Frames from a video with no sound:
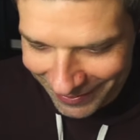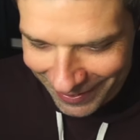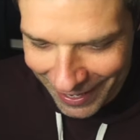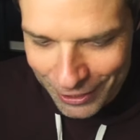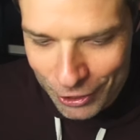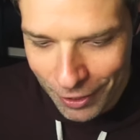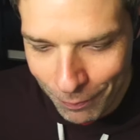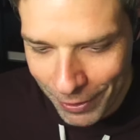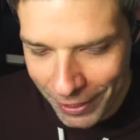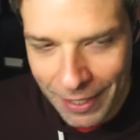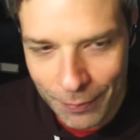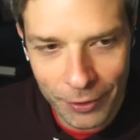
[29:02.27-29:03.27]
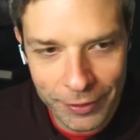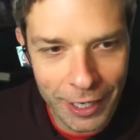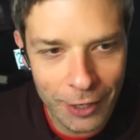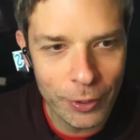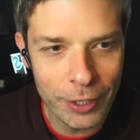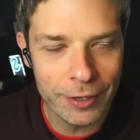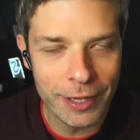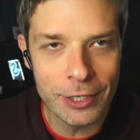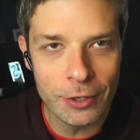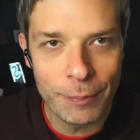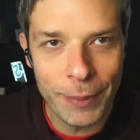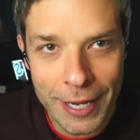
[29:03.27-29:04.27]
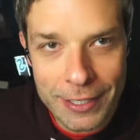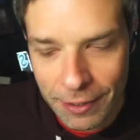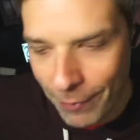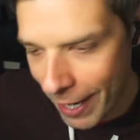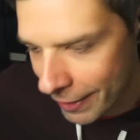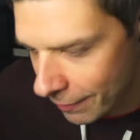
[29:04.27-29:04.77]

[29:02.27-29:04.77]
should have picked up on that quicker, that you were passing it back to